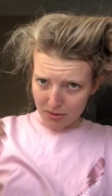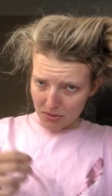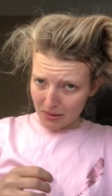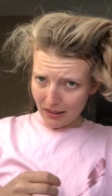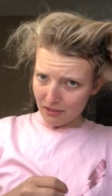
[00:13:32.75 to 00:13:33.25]

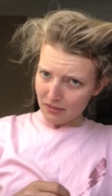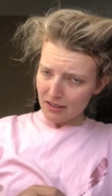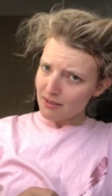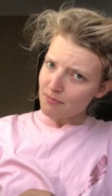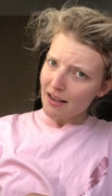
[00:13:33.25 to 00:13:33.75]
sorting out
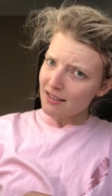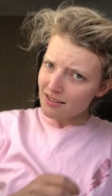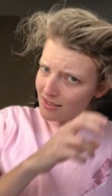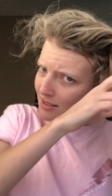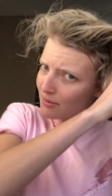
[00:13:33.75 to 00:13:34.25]
this
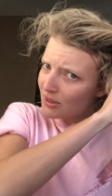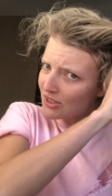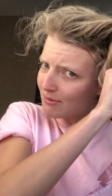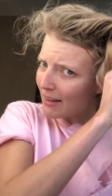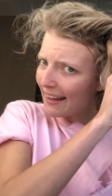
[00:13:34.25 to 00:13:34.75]
mess, which
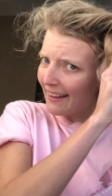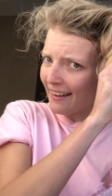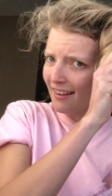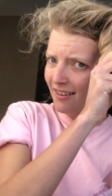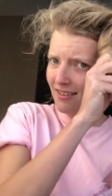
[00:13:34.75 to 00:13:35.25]
is my hair.